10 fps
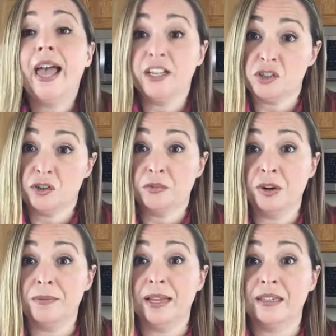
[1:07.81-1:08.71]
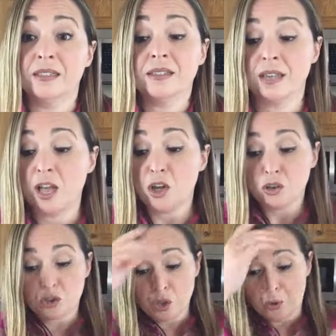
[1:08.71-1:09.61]
Extra firm, that is.
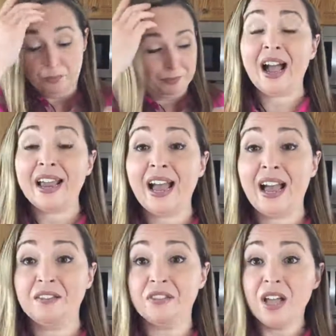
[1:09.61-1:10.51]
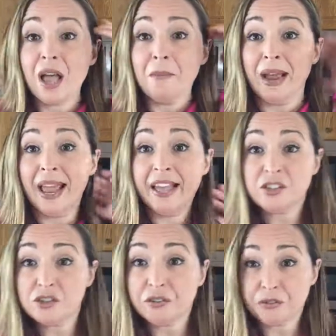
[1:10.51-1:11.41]
So I have my
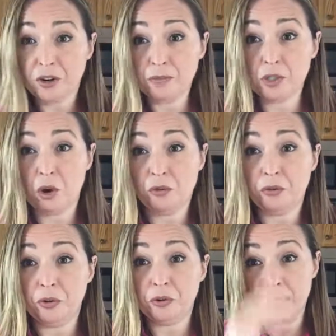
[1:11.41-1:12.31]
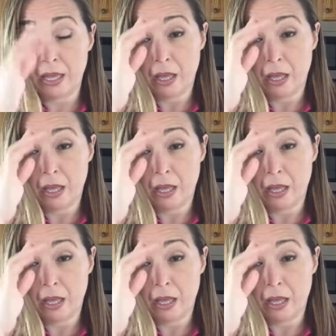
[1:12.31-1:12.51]
extra firm tofu,